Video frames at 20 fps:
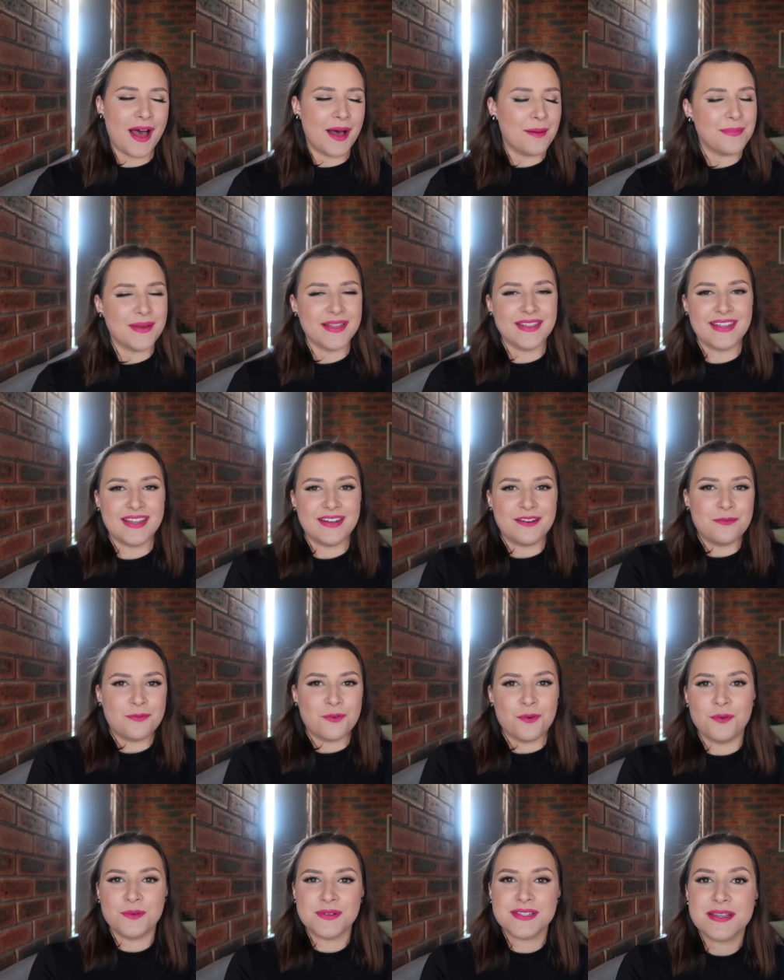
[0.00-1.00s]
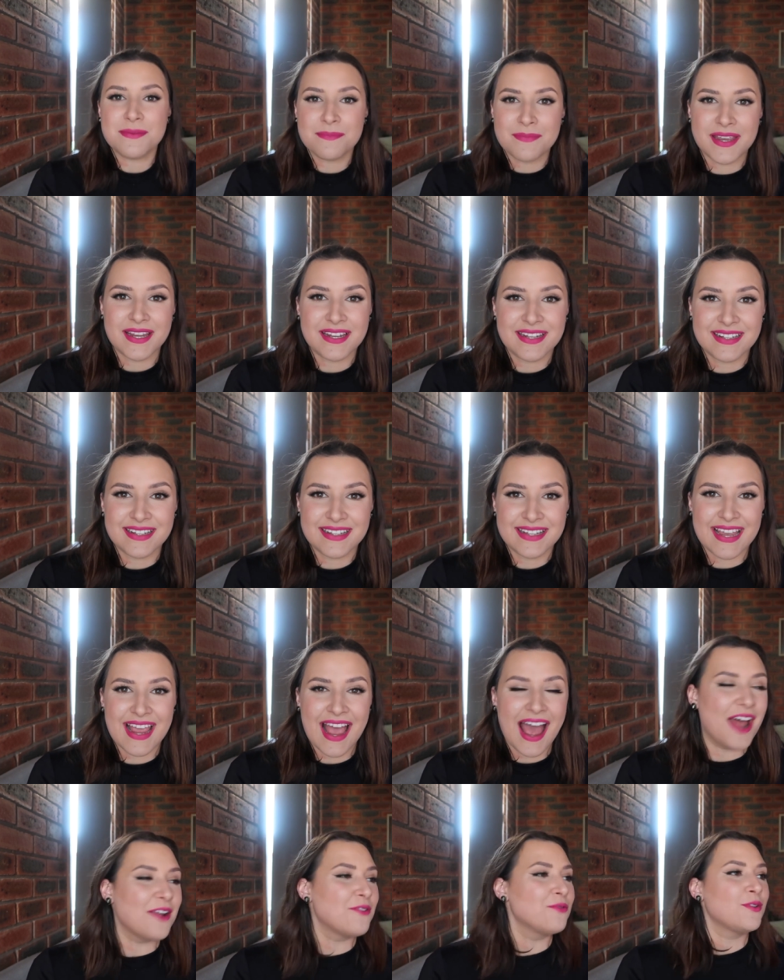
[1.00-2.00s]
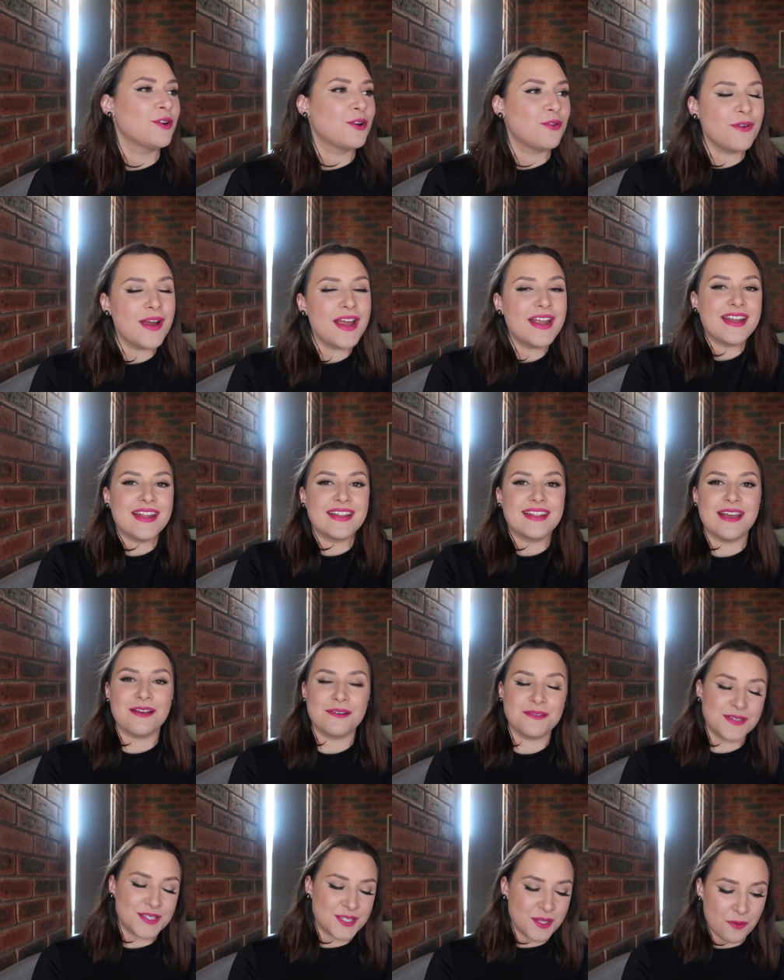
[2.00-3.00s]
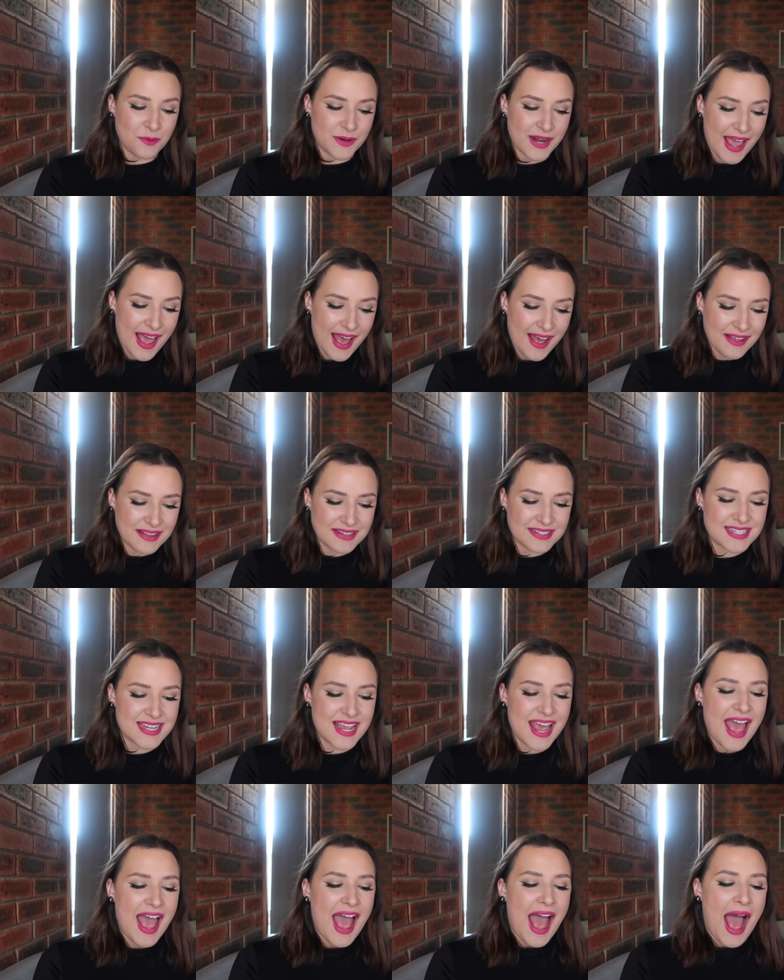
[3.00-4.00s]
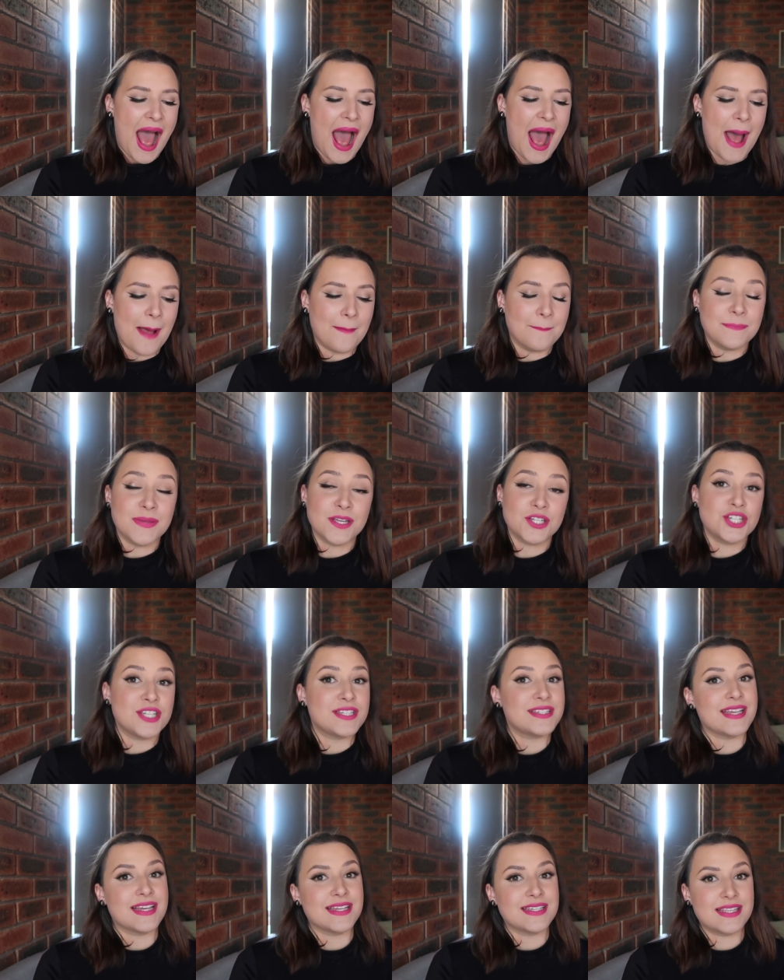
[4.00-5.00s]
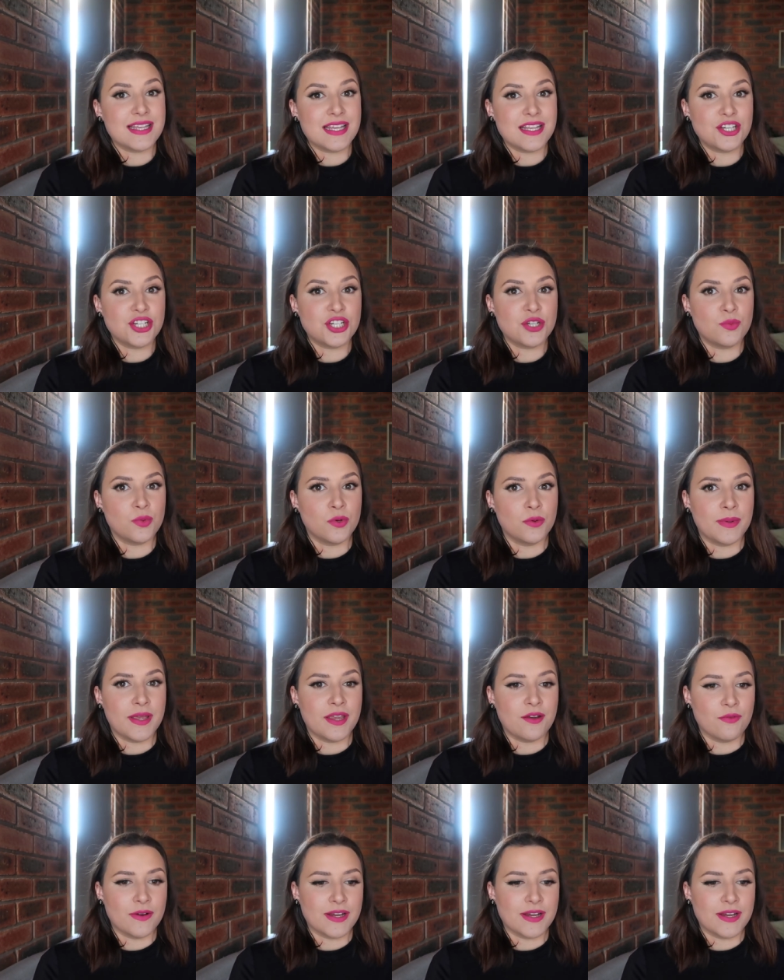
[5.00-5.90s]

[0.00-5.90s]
up. And then, of course, immediately had regret and they've sold out. But she says that she will be